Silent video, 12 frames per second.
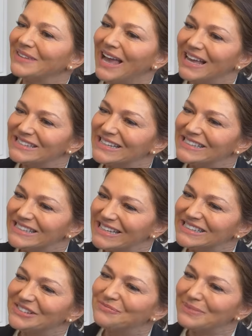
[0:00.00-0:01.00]
has a
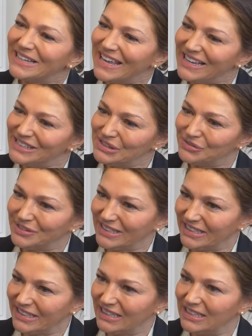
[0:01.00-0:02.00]
sense of place
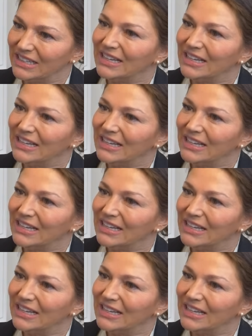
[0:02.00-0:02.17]
really,